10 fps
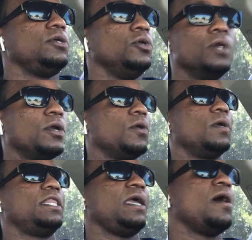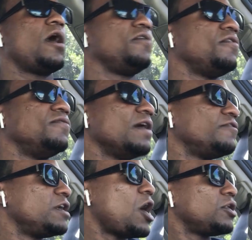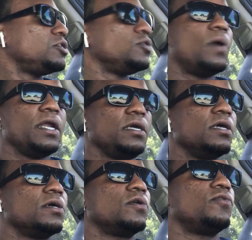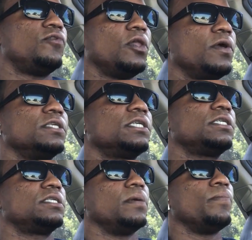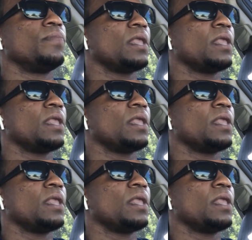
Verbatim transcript: You don't know what they are if you've never gotten to one year following a system.